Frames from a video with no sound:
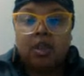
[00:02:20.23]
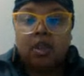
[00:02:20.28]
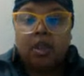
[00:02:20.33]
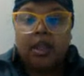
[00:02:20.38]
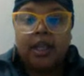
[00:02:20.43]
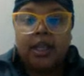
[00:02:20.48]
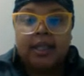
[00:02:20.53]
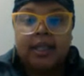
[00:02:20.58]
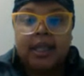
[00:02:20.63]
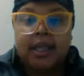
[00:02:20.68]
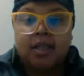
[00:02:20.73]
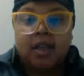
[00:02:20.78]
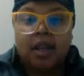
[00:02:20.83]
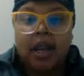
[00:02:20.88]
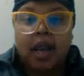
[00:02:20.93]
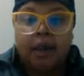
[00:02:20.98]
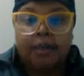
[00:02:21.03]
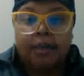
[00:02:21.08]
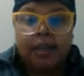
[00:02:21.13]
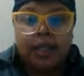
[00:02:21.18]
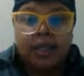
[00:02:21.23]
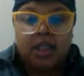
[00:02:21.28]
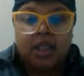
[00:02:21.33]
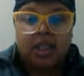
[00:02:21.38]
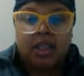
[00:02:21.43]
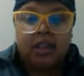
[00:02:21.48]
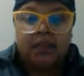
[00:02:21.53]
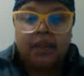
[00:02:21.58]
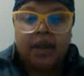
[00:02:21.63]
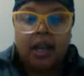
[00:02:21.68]
Julius Caesar
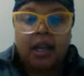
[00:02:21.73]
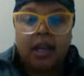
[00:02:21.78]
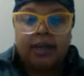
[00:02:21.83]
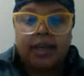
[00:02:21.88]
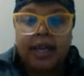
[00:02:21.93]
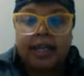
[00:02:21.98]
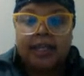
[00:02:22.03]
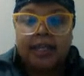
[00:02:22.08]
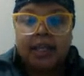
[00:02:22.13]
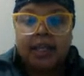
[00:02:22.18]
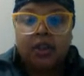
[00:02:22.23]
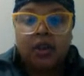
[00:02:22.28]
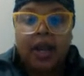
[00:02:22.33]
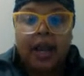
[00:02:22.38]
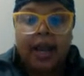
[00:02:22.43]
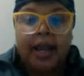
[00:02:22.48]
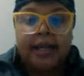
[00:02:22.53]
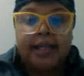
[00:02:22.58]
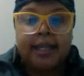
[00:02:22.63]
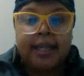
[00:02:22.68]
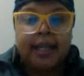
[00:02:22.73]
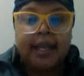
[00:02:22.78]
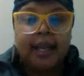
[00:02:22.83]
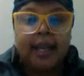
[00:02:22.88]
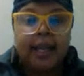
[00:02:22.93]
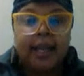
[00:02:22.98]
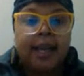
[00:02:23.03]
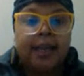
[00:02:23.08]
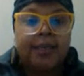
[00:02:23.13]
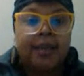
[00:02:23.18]
competition, developed a central
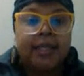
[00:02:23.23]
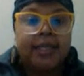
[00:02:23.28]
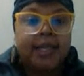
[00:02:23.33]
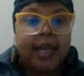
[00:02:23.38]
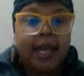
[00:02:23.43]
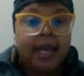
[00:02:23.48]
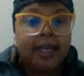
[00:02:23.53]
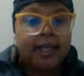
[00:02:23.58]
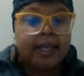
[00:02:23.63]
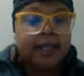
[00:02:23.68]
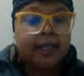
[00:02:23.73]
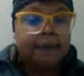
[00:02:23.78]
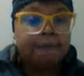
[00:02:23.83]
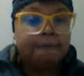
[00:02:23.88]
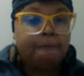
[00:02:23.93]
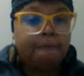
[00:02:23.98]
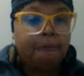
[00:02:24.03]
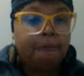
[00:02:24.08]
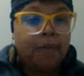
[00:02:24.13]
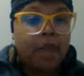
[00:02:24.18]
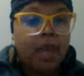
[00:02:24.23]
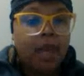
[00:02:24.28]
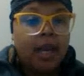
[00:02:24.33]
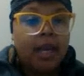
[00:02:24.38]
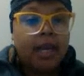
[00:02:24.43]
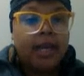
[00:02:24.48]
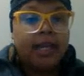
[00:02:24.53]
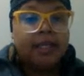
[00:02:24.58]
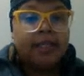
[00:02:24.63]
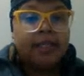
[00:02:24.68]
idea in the text.
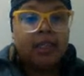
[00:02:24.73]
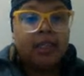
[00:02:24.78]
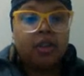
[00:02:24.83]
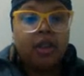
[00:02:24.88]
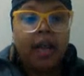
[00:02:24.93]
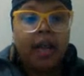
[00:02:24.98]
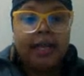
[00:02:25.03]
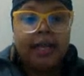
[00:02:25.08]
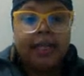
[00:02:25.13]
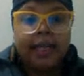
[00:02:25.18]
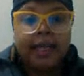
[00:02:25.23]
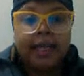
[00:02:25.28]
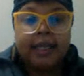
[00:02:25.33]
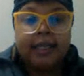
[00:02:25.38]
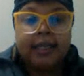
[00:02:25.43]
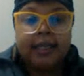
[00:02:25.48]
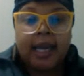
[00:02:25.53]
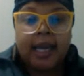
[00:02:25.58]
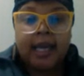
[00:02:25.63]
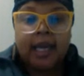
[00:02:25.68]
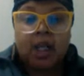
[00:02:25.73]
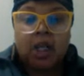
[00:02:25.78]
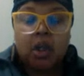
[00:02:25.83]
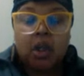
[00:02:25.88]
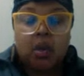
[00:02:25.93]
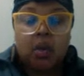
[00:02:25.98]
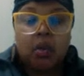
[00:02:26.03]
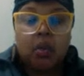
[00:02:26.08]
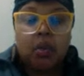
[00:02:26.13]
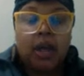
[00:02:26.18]
Central ideas can
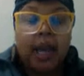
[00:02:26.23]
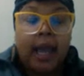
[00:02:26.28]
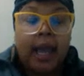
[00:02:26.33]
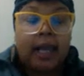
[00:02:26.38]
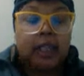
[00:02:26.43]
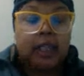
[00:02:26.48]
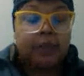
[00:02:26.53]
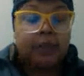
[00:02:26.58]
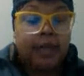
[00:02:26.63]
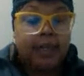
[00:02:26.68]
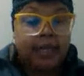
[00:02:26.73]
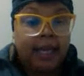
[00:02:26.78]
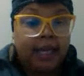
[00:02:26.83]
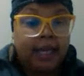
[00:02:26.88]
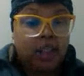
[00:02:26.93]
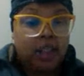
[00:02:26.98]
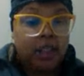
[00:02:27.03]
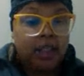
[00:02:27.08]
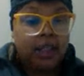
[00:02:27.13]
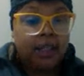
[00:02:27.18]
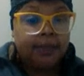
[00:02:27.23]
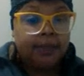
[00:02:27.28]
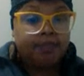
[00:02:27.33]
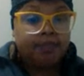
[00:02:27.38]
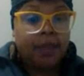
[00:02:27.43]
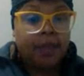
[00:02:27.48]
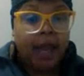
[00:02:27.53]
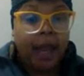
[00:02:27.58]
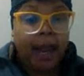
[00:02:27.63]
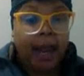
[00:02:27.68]
include expectations,
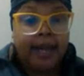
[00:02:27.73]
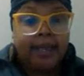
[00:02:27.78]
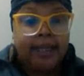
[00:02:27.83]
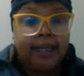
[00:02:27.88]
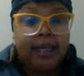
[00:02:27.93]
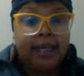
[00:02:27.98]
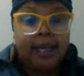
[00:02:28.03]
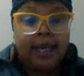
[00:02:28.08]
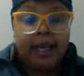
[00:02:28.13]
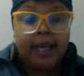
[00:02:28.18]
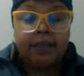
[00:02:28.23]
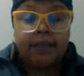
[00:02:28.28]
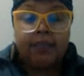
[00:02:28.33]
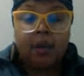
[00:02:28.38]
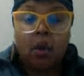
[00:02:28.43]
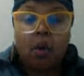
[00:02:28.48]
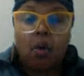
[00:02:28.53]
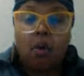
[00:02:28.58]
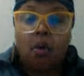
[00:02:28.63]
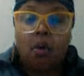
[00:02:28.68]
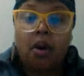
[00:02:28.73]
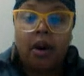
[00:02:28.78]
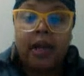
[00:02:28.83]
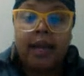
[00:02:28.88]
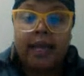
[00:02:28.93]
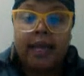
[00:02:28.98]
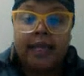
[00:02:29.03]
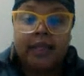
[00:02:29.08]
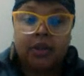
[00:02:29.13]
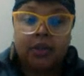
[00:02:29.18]
identity, or
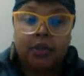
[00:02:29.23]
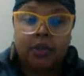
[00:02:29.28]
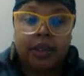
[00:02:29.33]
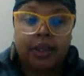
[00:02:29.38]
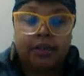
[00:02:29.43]
history.